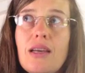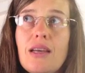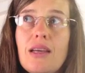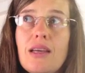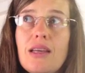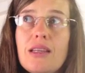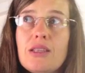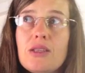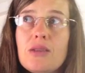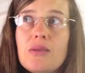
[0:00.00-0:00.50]

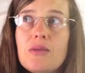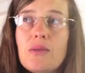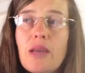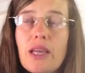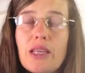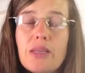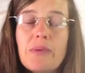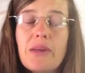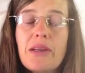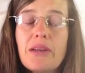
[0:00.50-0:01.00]

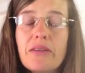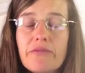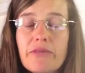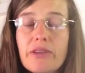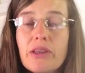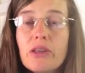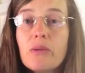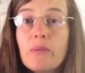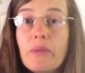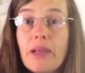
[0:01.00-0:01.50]
It's been a
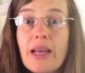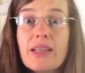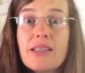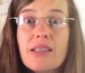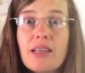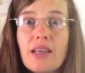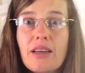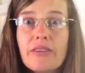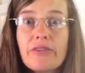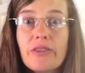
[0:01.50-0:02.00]
real
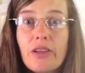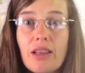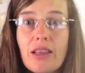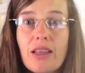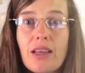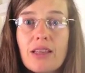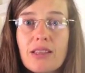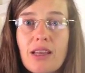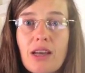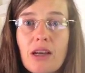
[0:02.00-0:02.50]
blessing. I feel like
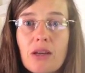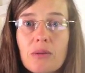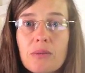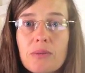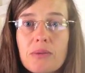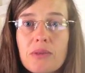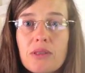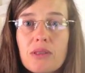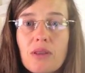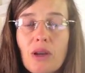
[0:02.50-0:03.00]
that's
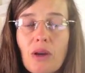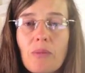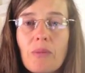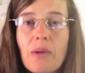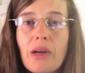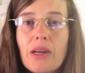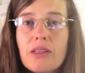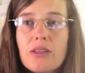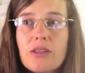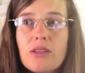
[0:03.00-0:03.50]
helped so
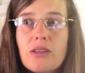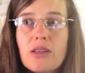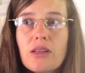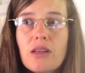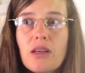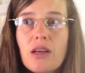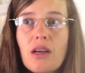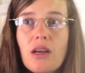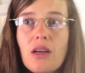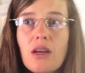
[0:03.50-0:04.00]
much
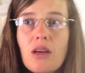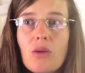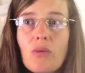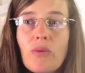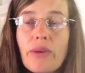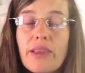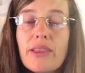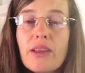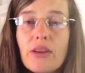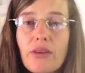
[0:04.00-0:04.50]

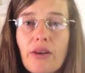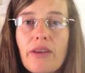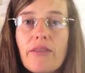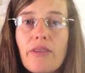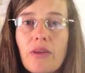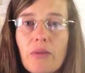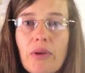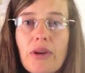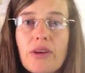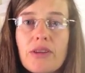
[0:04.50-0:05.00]
with the
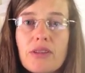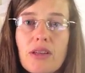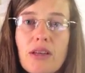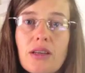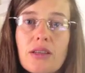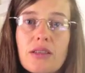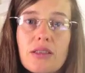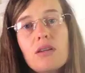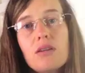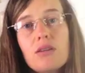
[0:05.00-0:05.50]
grieving
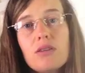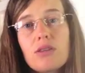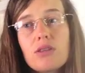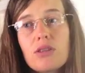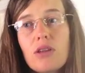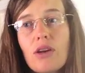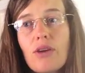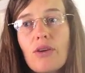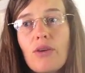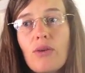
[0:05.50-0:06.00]
process.
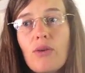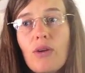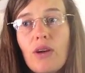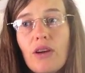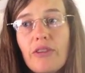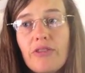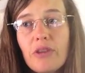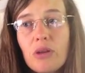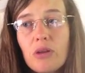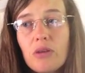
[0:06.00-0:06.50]
So a
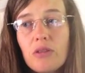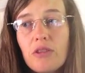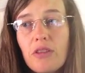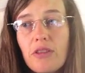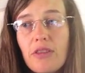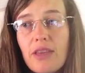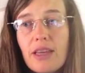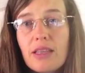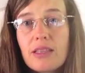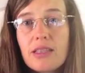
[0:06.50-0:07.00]
few of the
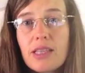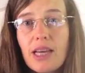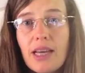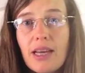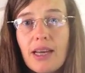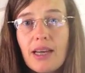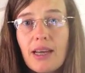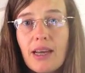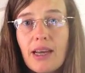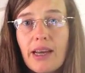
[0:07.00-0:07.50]
things
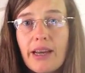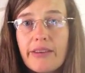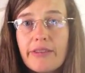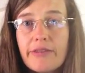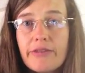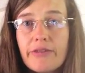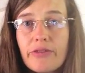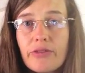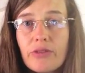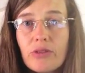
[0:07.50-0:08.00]
that have
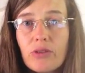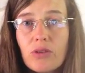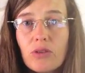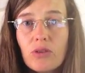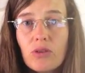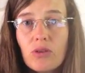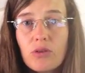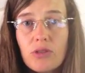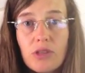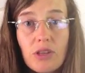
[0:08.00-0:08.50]

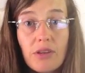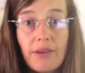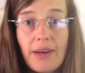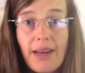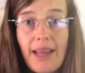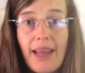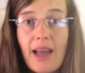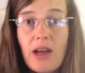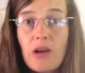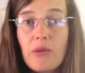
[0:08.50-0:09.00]
also
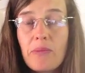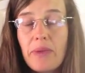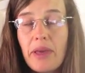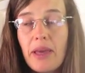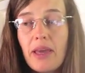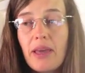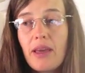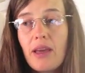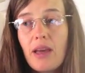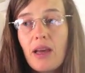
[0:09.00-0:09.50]
really helped
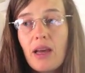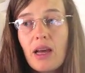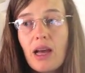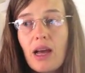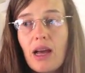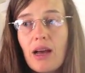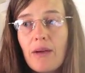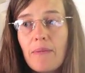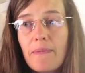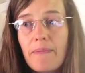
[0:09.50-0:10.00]
me
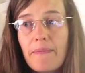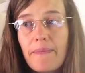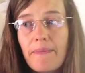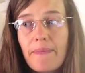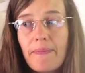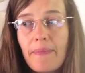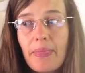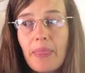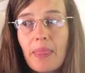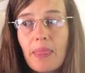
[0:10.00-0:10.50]

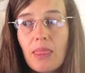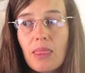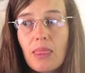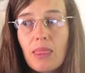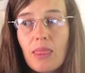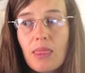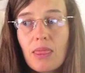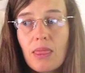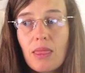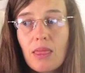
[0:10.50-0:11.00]

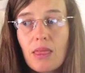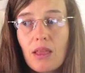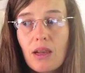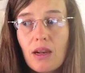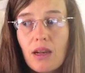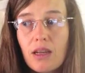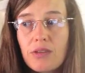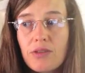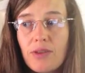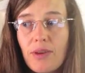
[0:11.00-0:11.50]
the
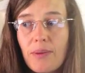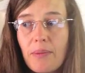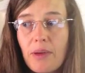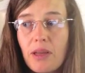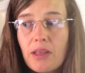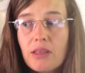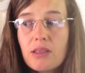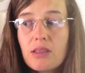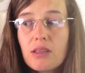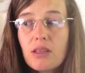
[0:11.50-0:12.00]
last few
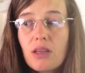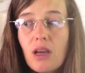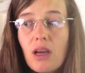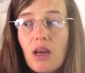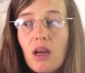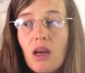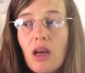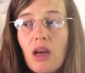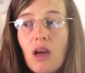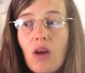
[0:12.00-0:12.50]
months.
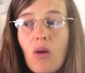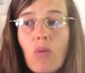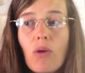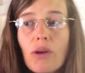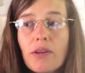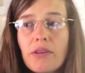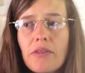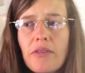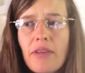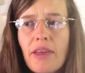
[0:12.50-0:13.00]

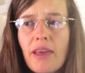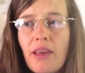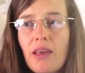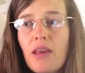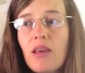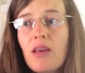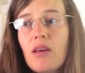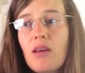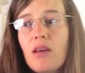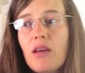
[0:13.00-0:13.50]
One
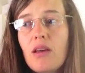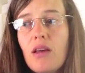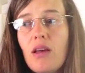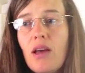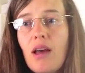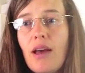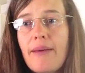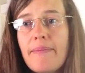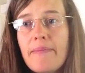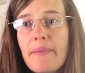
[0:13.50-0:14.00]
thing
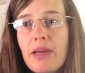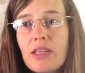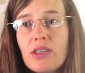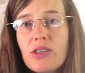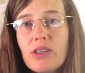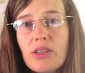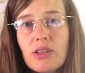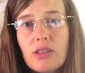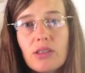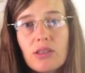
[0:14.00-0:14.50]
I
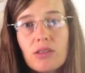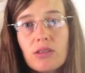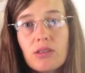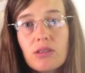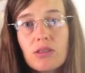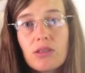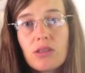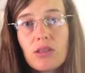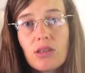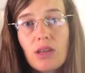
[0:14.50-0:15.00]

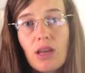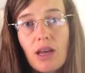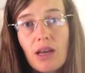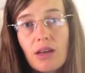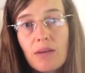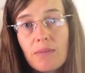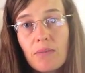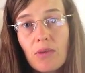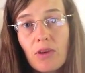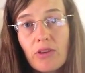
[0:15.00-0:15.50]
mentioned
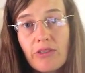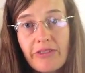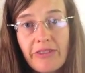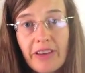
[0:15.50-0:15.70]
on